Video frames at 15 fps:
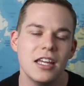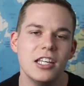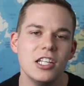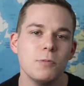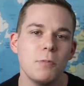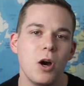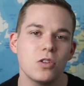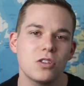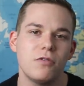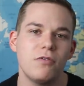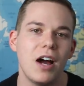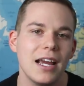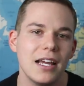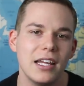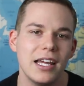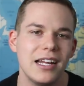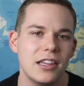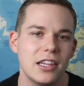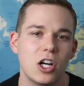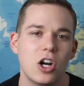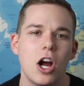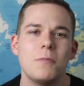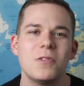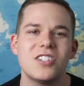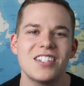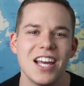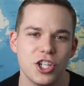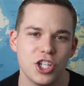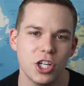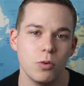This post violated their
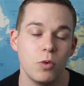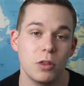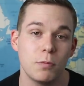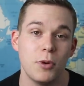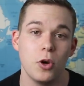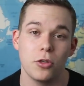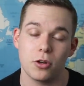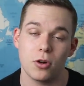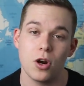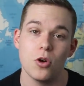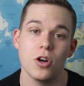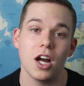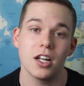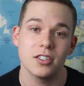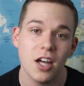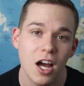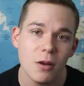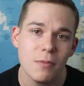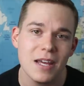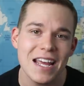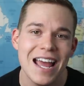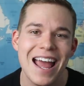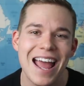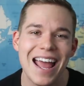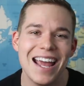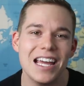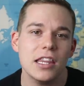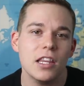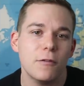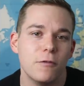obsession with both their own autonomy
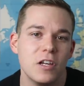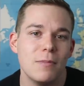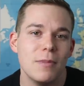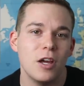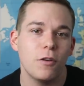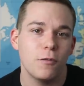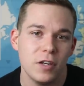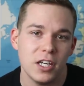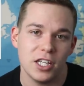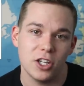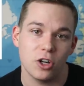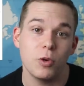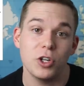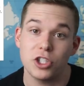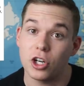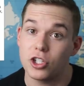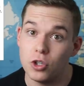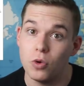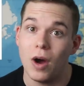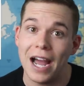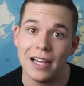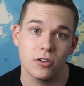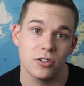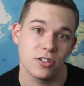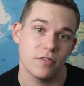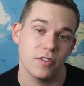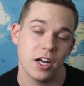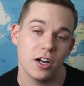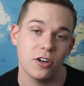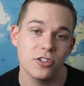and the female figure, which are two idols of
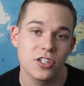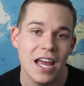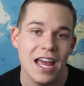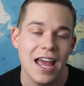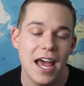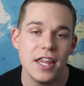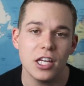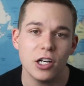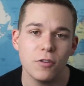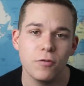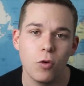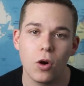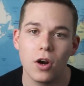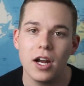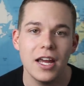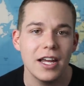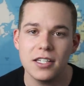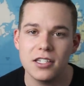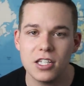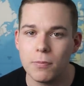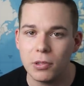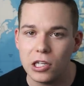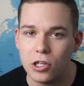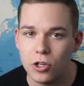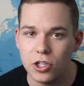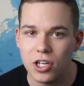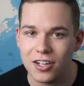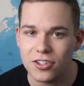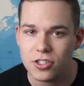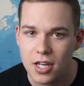theirs, and therefore it simply could
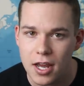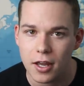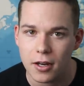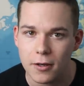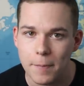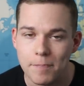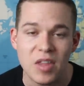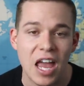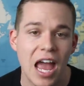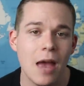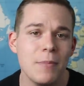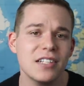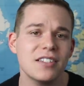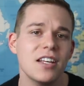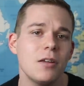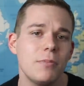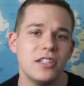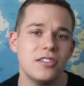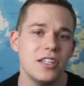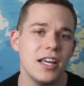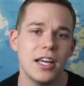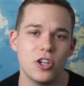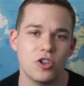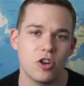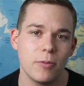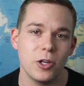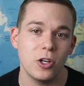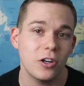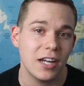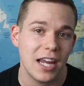not stand. MSNBC
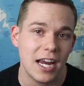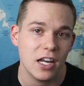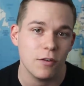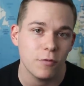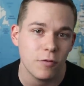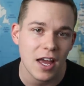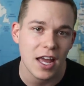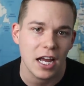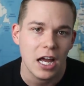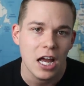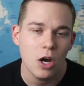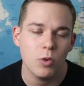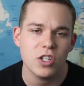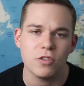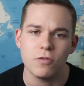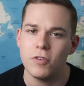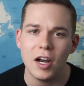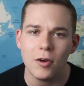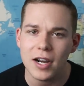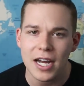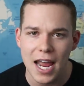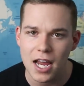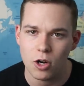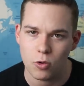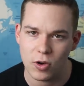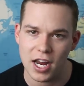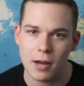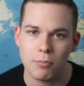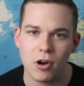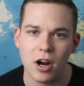contributor Katie Phang was very
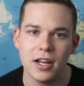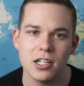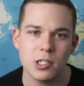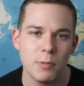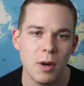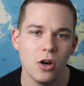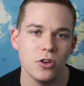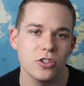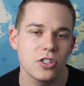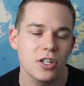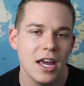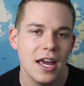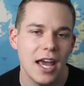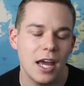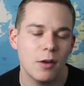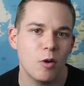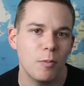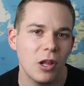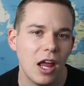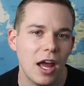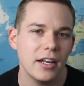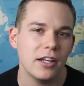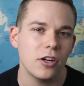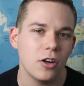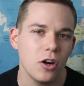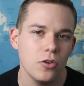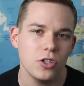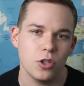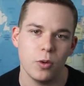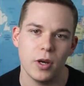angry at Brian's post and replied in her
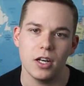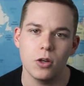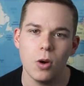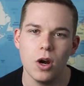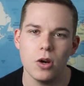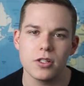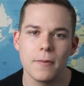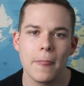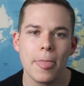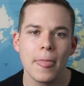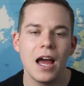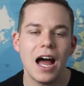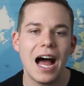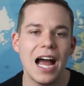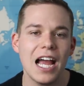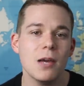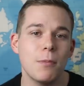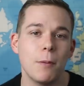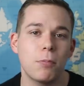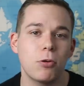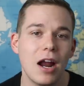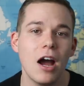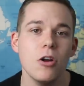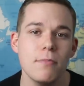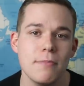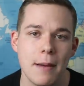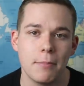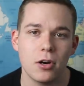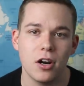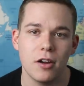own tweet, quote, I am a proud
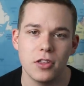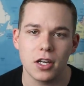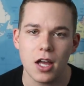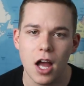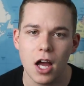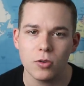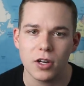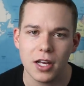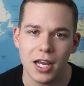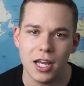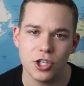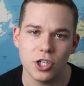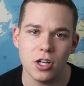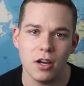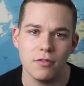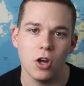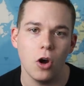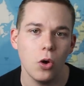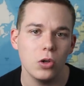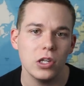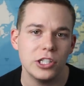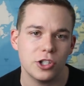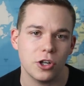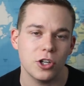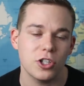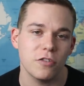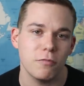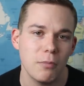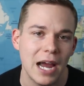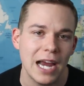member of the congregation of the Holy Church
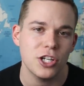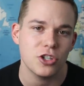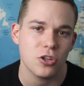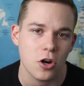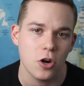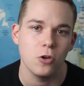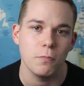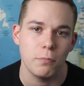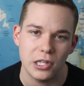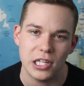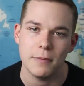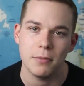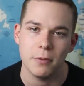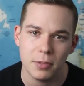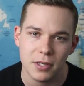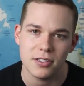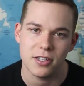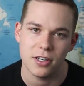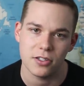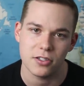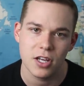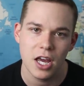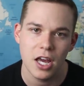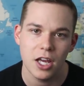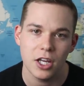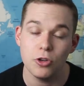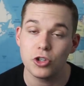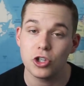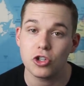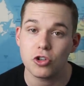of Mind Your Own Bleep Business.
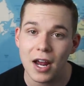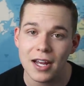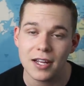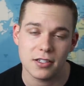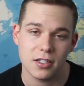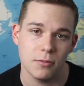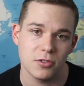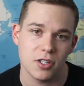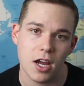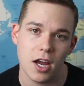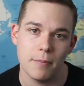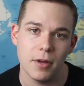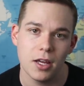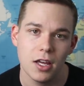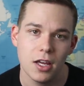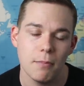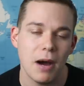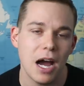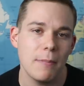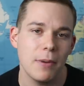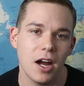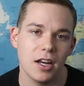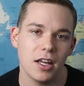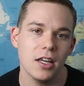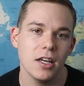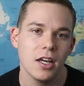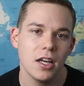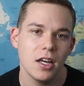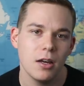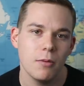You should try it sometime. My body,
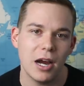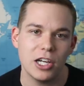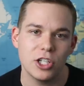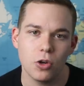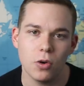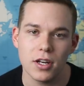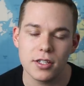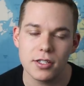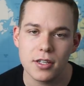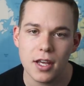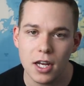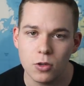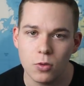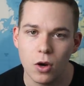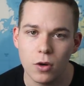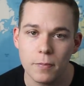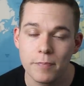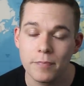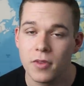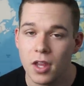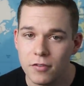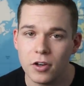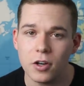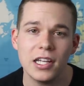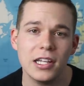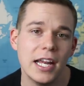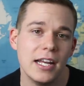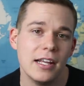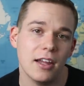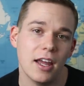my choice. End quote. Very
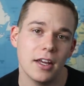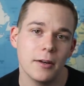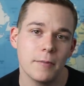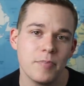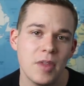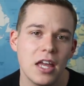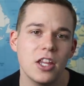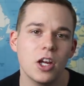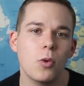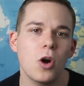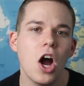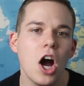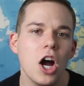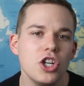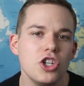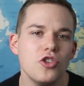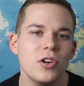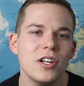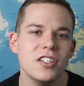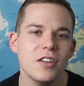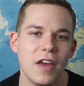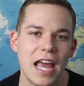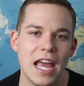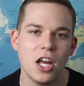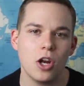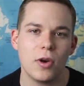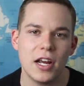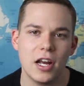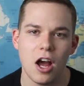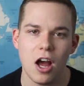ladylike. There were hundreds of
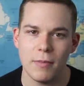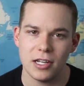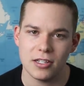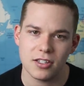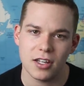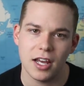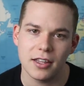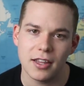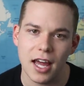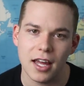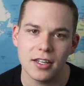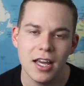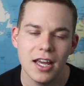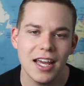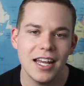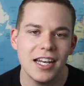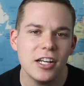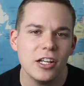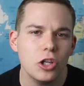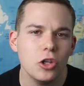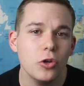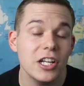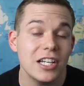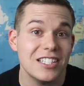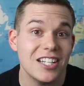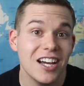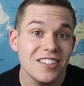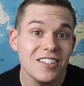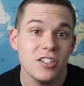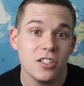angry comments like that, and it included
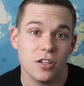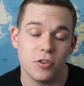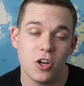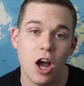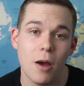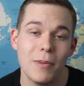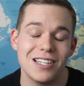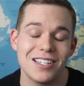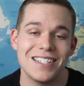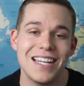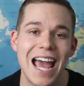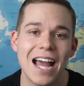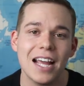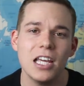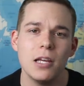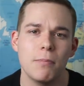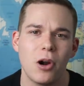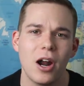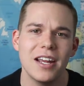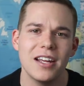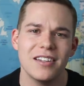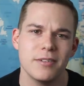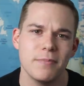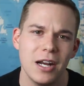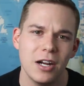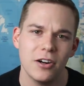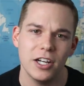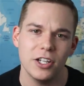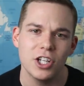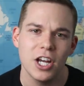dozens of comments attacking Brian's
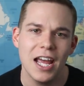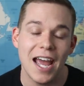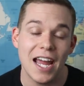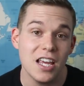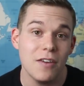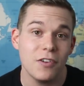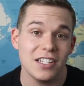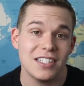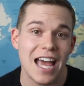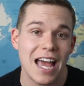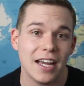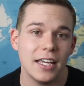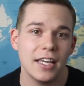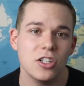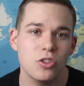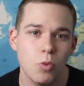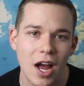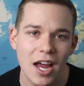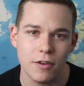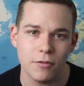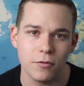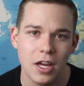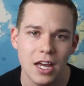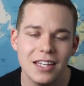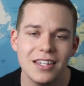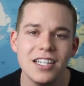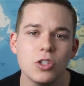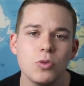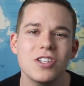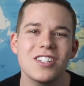marriage and even attacking his wife.
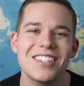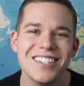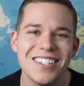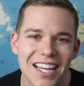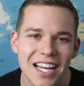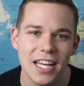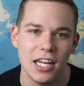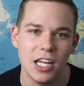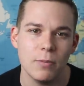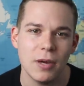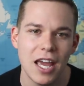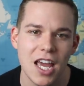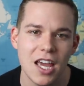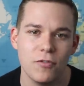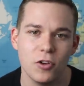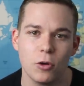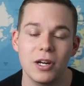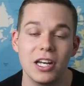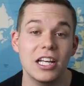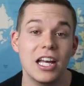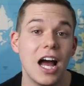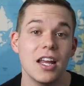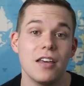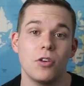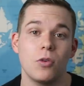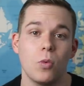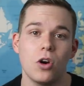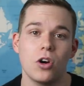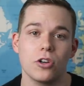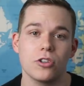This was sickening behavior, but it got even
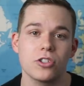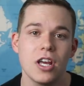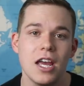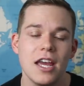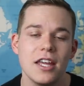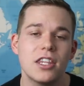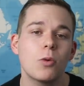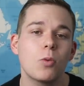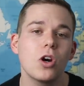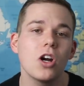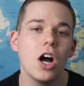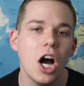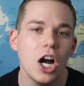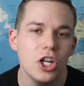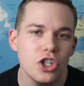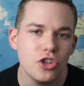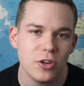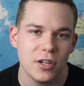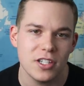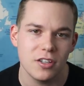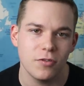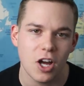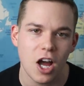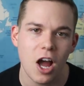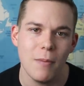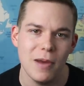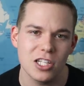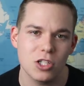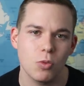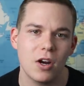worse. There were hundreds of
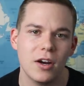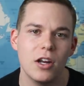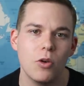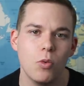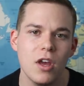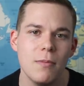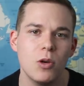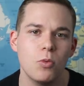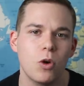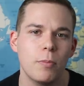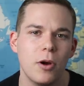comments wherein women were